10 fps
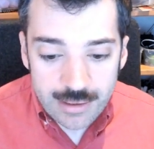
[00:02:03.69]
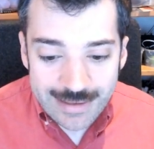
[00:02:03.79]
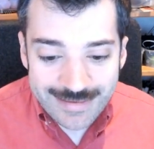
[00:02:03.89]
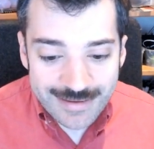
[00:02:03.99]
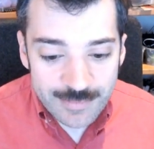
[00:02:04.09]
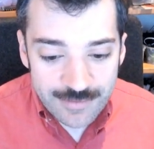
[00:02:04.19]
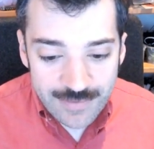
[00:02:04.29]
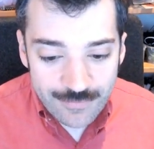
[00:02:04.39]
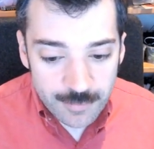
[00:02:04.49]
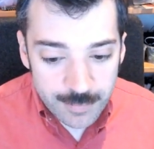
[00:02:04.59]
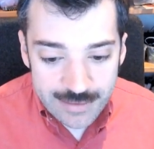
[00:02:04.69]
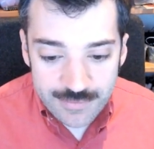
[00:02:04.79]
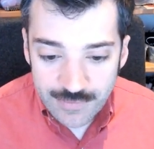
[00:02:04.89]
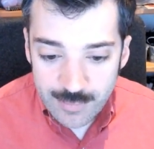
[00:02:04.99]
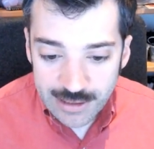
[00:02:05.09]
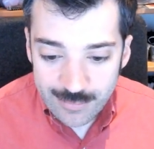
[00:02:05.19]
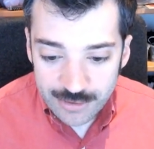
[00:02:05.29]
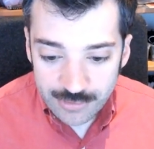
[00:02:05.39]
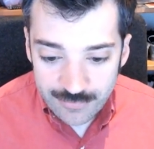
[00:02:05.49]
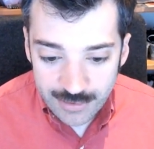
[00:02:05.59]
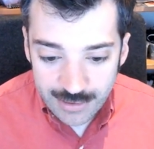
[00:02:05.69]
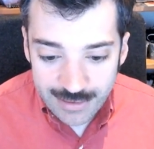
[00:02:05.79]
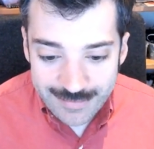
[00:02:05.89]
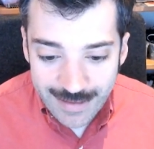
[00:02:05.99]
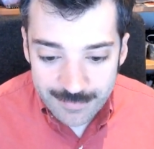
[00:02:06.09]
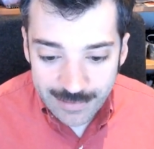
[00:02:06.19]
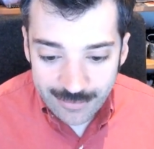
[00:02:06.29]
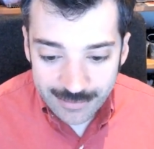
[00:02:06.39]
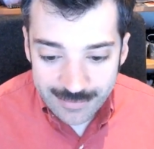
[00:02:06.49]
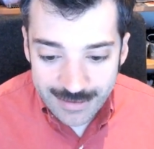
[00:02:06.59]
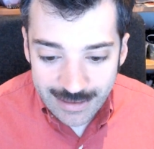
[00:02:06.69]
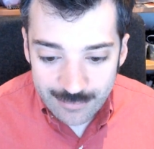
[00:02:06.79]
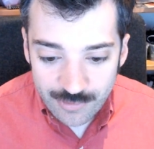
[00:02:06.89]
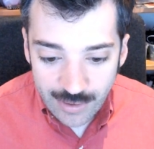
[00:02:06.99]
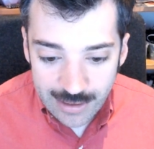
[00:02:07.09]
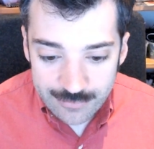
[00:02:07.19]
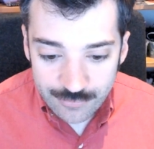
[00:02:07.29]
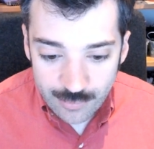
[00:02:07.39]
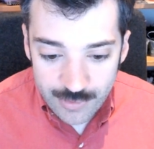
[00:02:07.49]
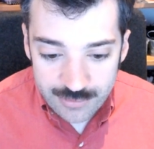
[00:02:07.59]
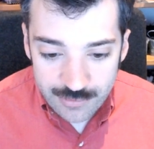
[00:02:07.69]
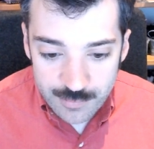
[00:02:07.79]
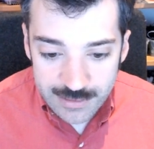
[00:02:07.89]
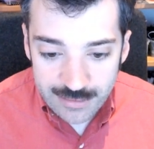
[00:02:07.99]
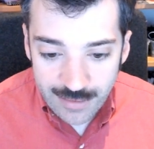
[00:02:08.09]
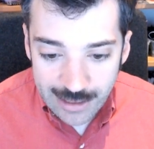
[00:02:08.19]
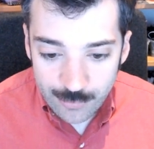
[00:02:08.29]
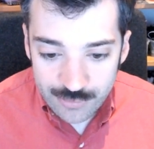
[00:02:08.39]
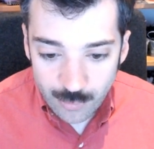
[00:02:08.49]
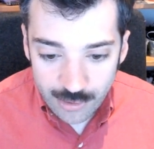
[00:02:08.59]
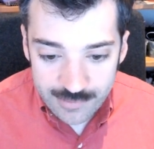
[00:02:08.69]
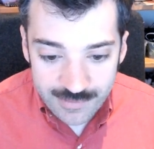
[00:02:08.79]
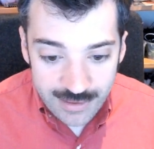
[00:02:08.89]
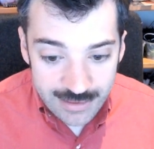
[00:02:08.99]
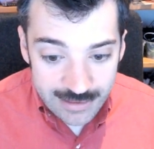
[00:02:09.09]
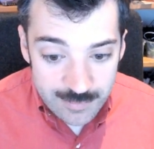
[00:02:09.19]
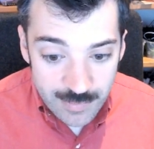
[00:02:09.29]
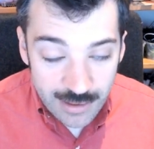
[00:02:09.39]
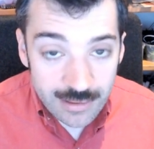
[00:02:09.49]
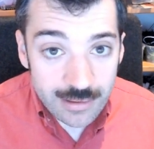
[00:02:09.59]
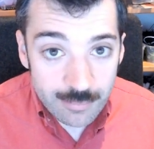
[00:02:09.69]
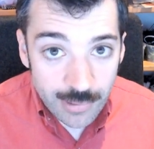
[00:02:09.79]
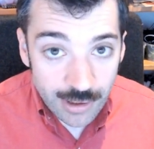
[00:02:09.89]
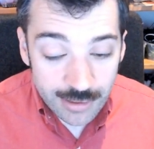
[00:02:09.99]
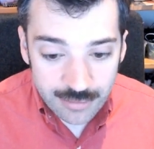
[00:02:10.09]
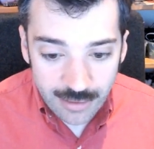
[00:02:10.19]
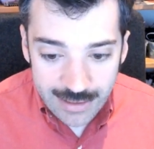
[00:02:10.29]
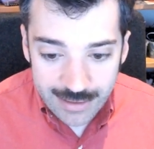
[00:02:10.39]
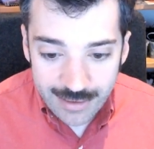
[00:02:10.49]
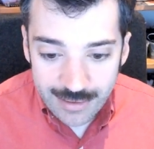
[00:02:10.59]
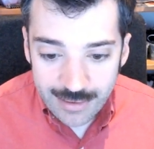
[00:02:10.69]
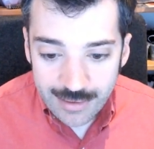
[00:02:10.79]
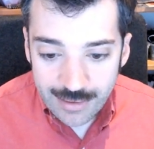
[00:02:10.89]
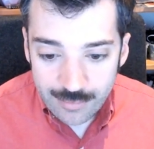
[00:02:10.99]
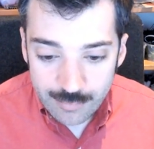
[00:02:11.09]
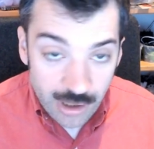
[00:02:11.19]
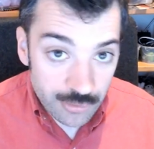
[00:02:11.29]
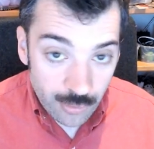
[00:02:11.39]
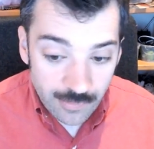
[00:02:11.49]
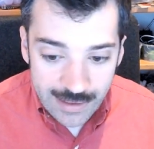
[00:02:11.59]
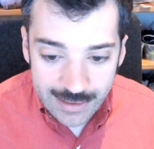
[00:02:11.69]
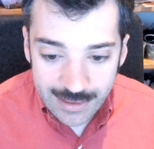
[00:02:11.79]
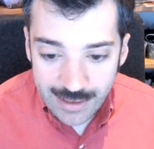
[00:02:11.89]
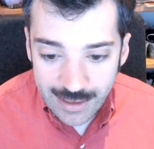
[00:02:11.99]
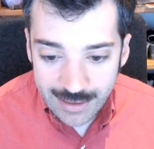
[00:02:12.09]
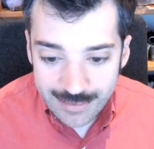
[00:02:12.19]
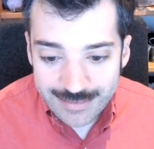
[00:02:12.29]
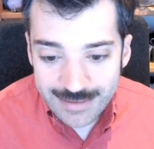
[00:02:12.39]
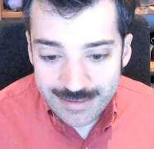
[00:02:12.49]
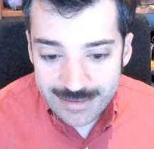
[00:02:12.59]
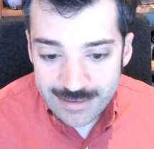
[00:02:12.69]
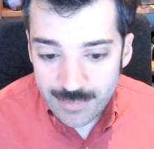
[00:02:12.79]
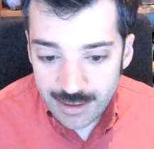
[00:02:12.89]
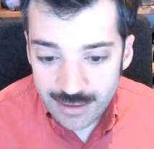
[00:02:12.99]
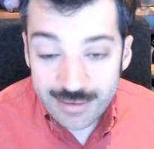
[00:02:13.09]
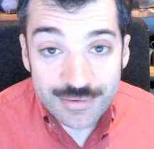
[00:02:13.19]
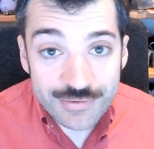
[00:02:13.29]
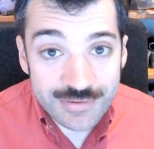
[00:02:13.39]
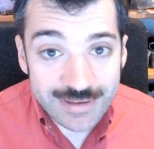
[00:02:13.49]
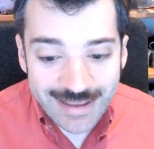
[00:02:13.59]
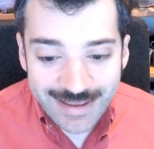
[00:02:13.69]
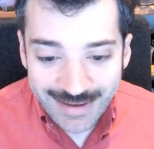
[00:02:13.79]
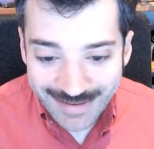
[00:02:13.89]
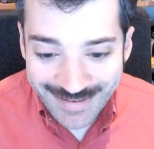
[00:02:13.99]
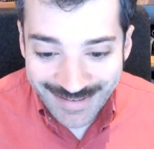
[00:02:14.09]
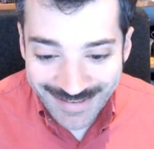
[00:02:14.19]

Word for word: He says, My favorite piece of Ipanema trivia is that apparently the name derives from the Tupi language words Ipa, pond lake, pond or lake, and Nima, stinking.